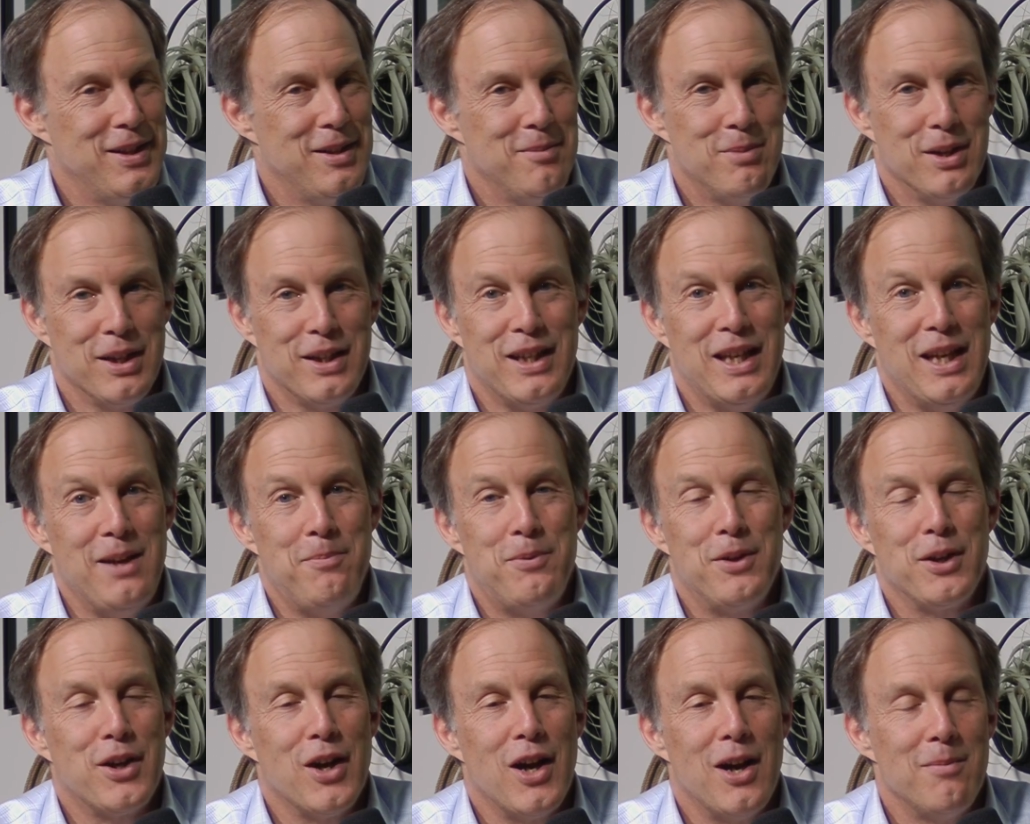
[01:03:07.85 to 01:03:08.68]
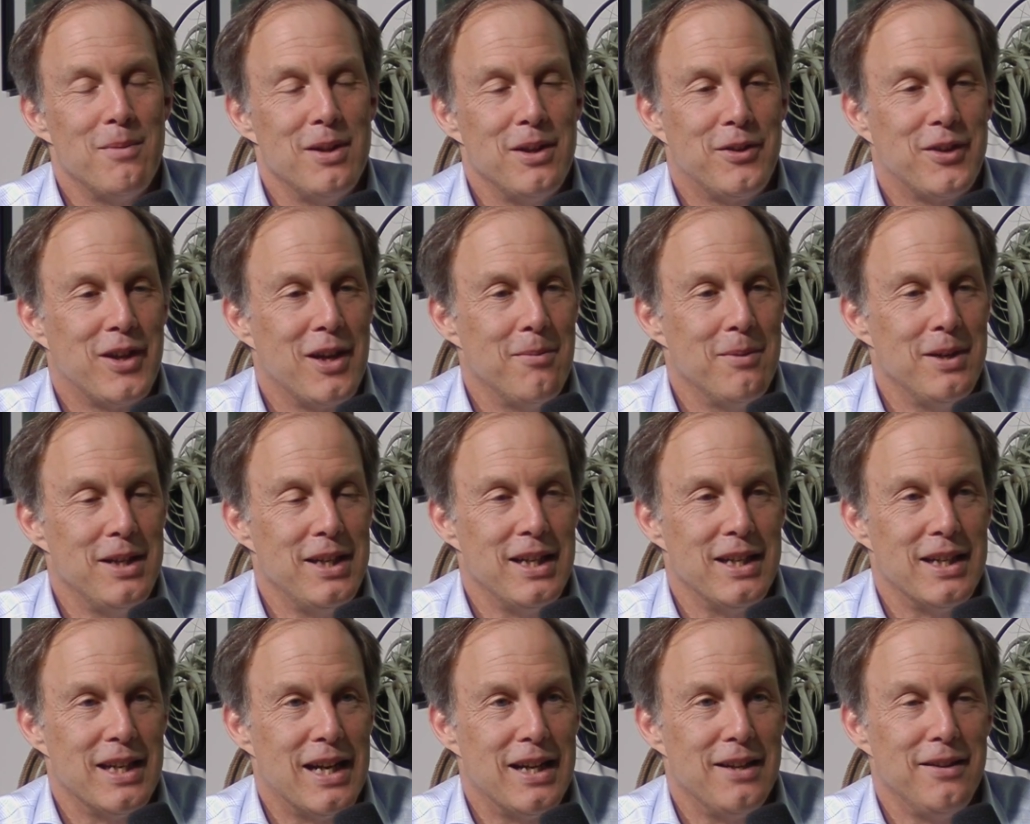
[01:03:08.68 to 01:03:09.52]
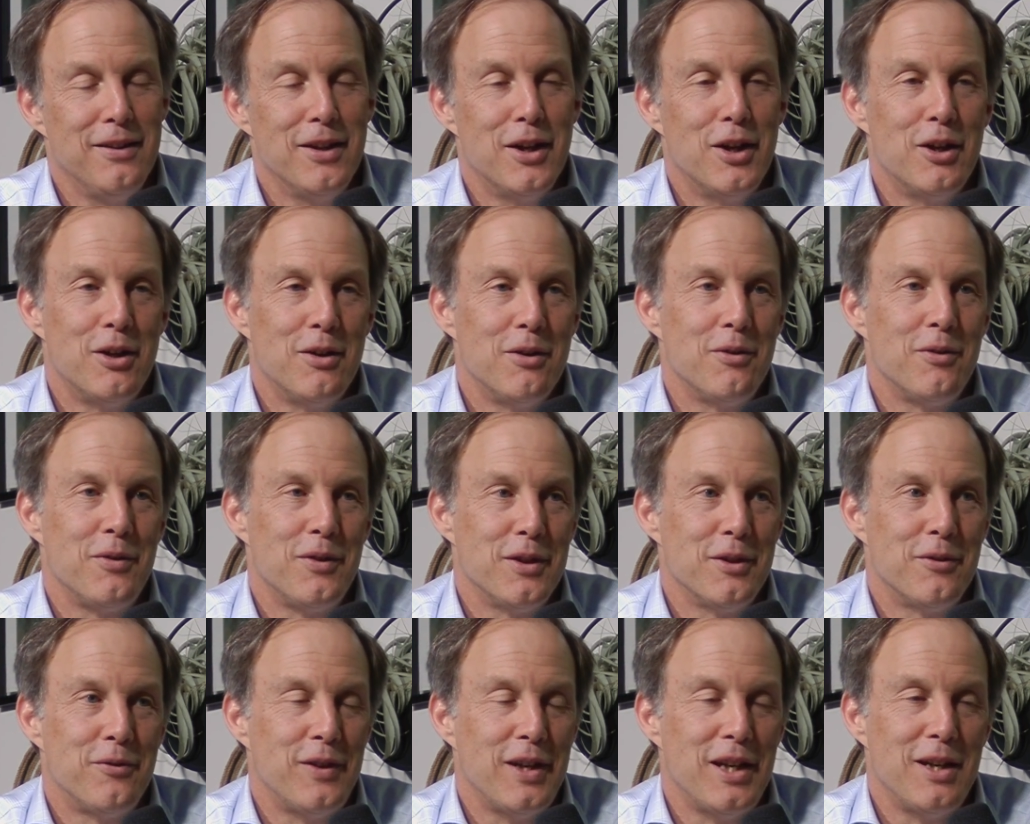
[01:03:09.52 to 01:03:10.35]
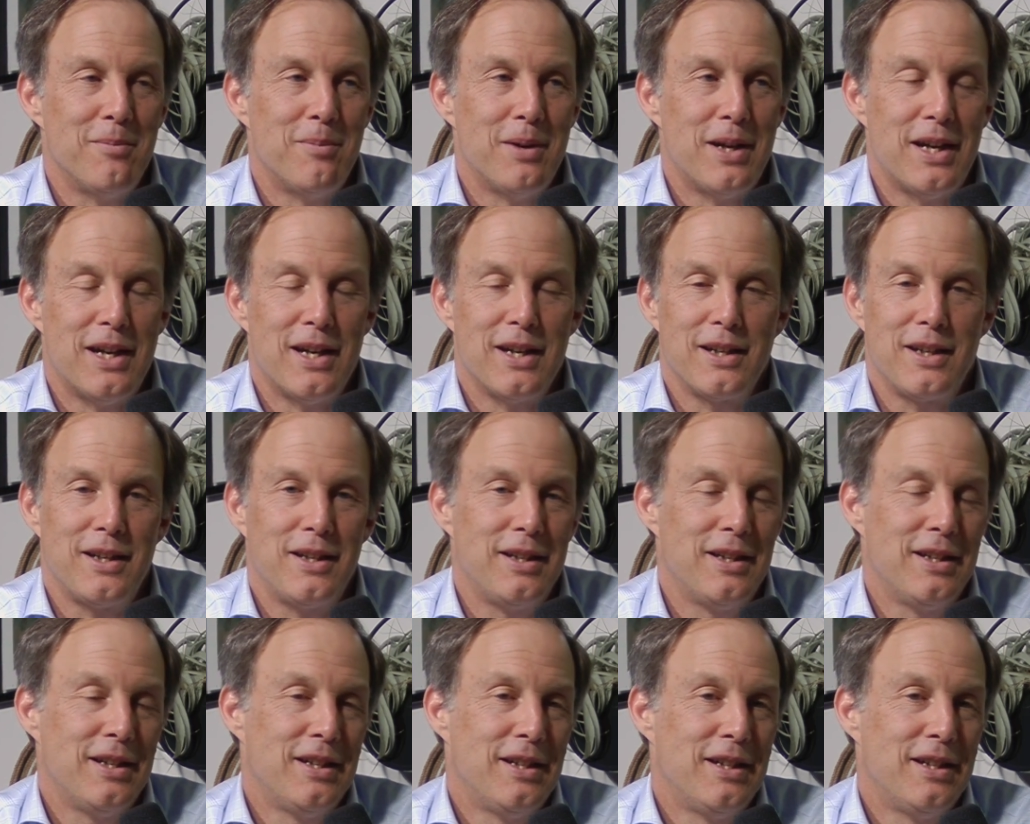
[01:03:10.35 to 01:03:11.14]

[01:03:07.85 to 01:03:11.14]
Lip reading: But keep the comments coming in. I love the feedback.